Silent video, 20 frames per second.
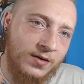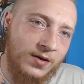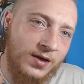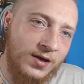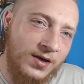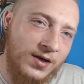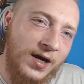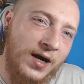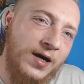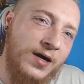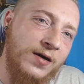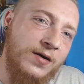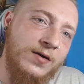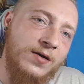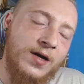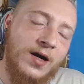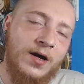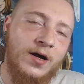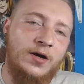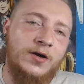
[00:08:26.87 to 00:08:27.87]
The
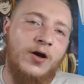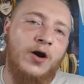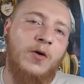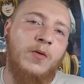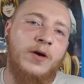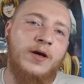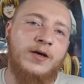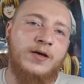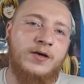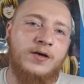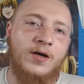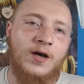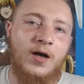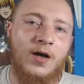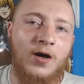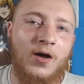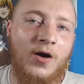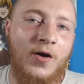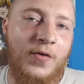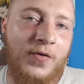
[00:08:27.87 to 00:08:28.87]
second, and I know it's
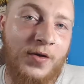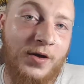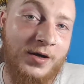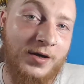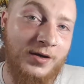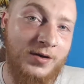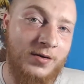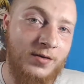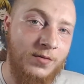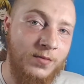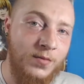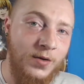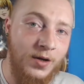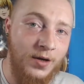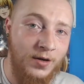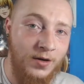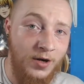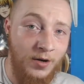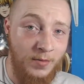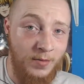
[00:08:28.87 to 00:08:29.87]
a lot of things
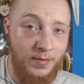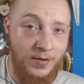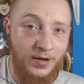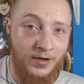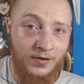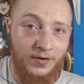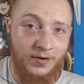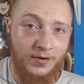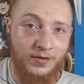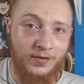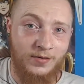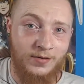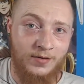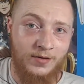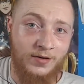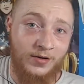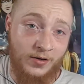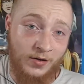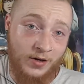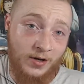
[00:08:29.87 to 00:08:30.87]
that Army Painter,
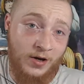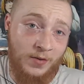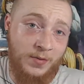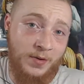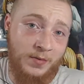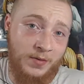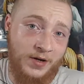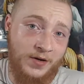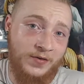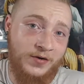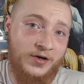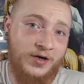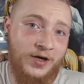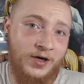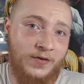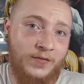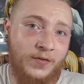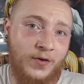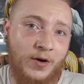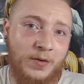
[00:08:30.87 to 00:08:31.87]
a lot of people give
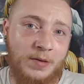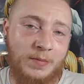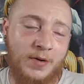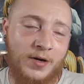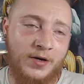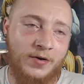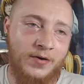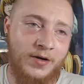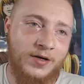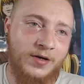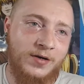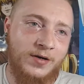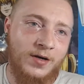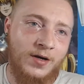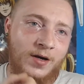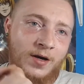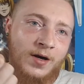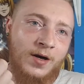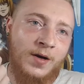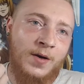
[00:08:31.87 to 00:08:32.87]
stick for Army Painter, is
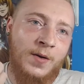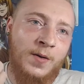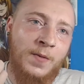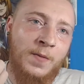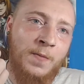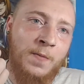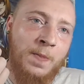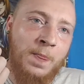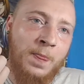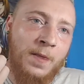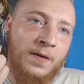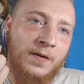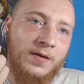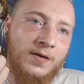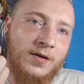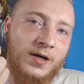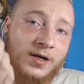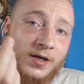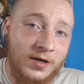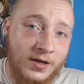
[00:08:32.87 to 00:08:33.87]

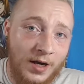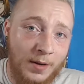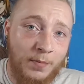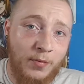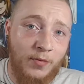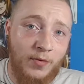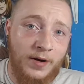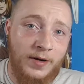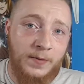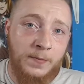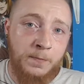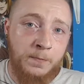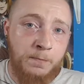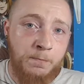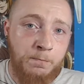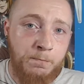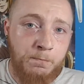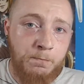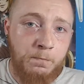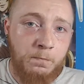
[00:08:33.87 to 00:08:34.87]
they separate.
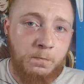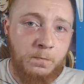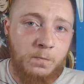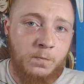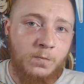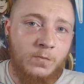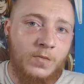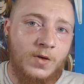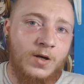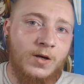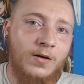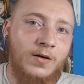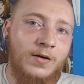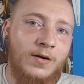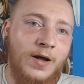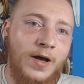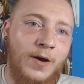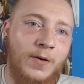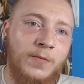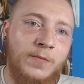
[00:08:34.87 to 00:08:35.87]

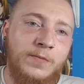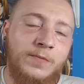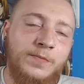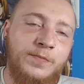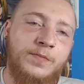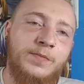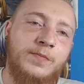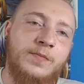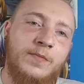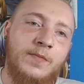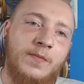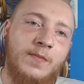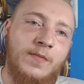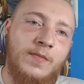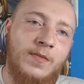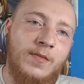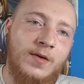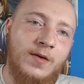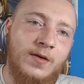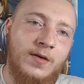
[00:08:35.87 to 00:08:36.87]
Now,
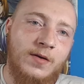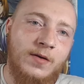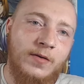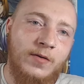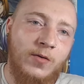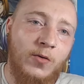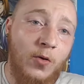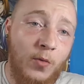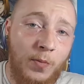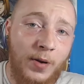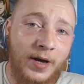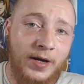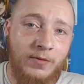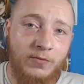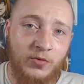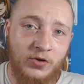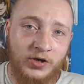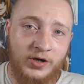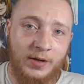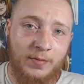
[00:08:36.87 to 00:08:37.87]
all
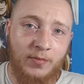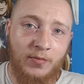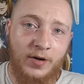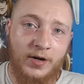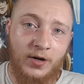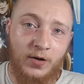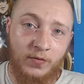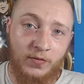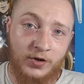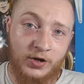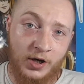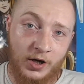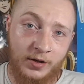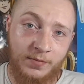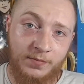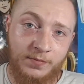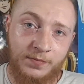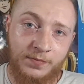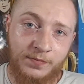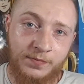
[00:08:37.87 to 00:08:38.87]
paint will separate over
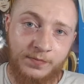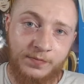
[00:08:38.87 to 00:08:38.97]
time.